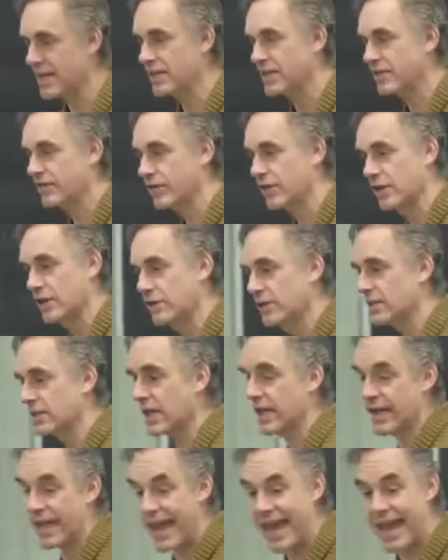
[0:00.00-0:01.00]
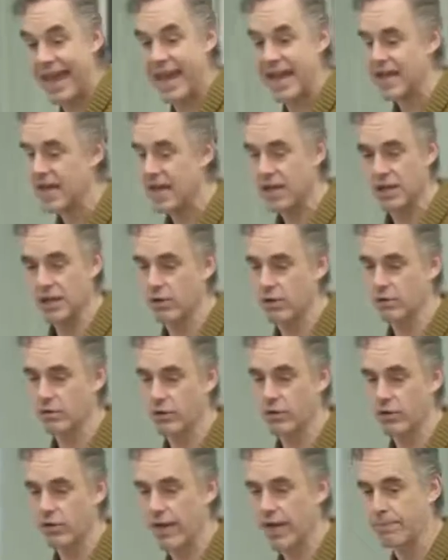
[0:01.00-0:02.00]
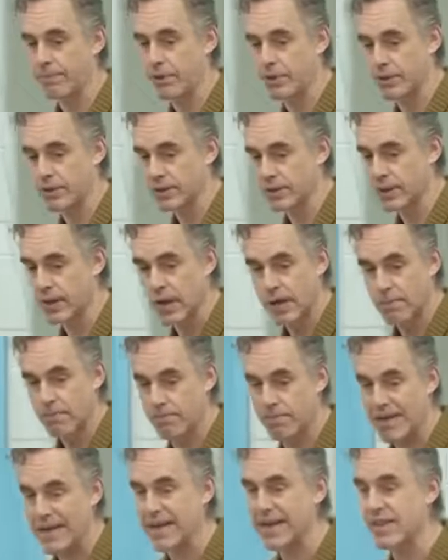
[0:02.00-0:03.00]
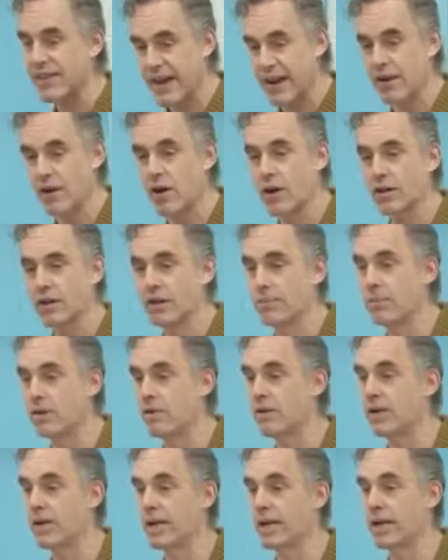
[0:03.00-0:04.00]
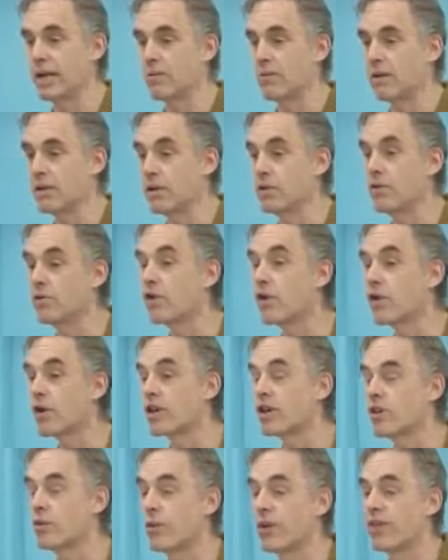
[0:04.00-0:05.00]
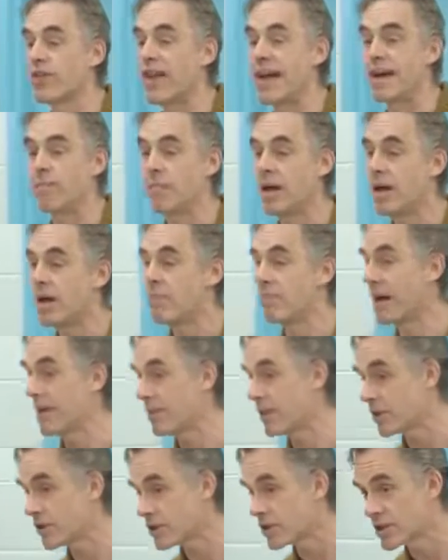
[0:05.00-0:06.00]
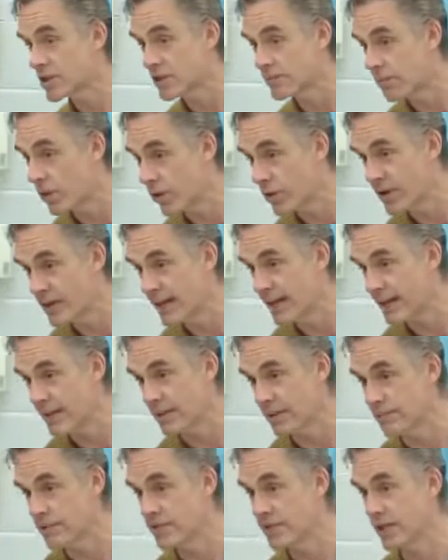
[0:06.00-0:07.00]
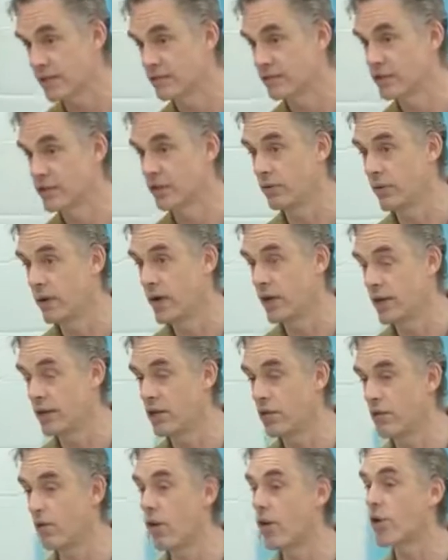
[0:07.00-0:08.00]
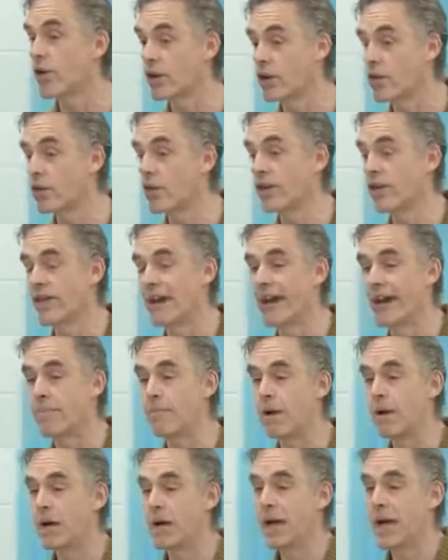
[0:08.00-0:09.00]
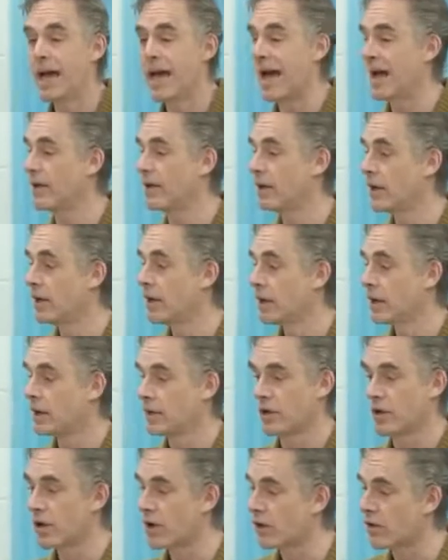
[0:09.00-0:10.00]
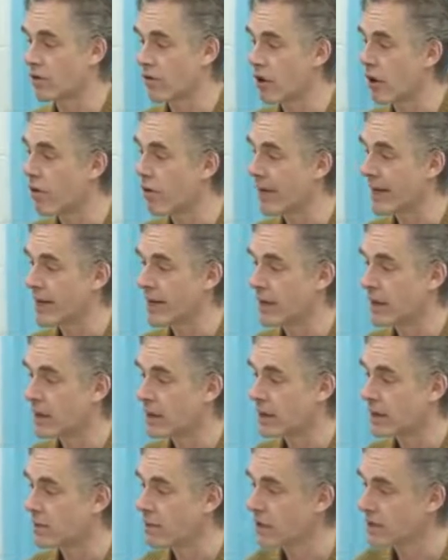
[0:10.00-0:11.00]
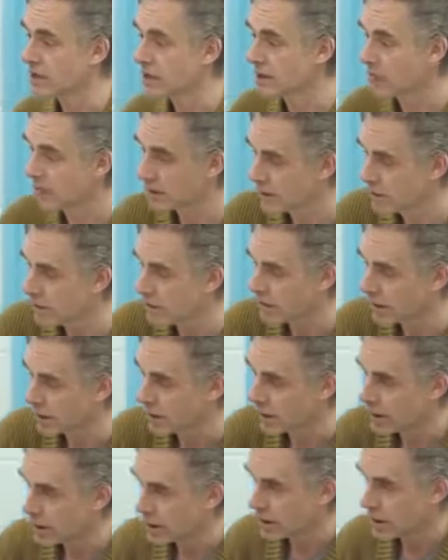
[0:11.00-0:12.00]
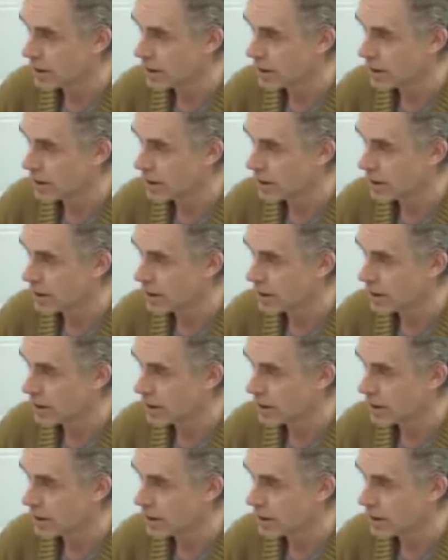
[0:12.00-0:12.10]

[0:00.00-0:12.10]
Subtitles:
things for you, it's like A, you don't know that person, B, they're not communicating with you nor you with them, maybe they're just subordinating themselves to you or you to them, and you're not growing. You want someone who can,